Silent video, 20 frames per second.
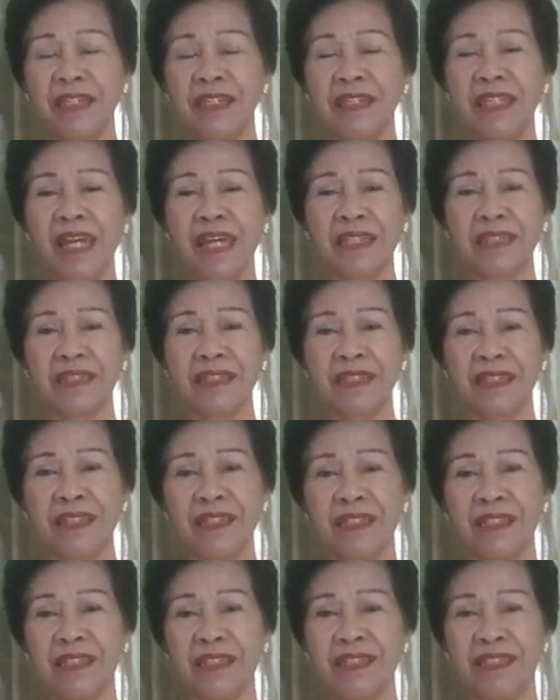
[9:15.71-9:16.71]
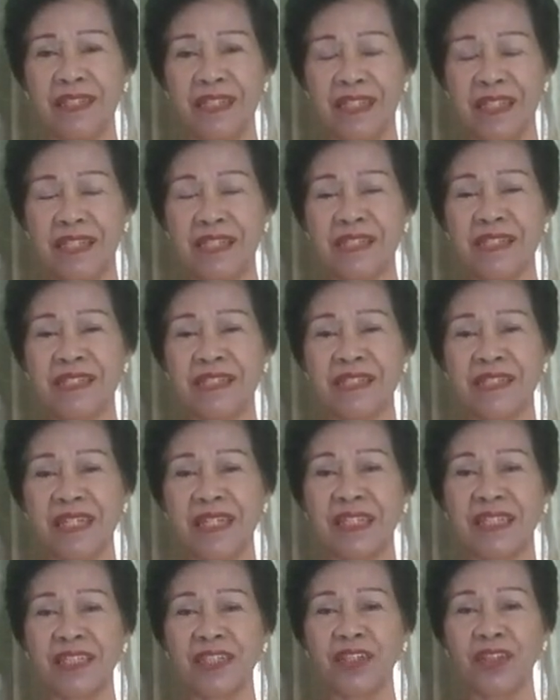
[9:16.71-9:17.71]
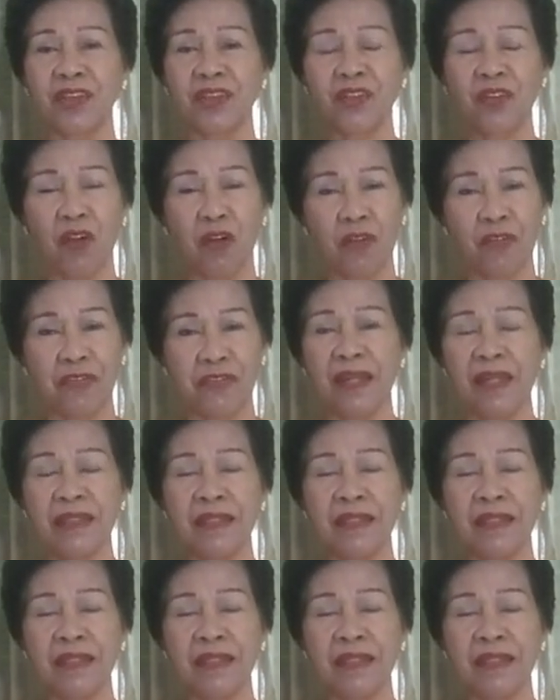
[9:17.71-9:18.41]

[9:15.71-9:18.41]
not the instant coffee.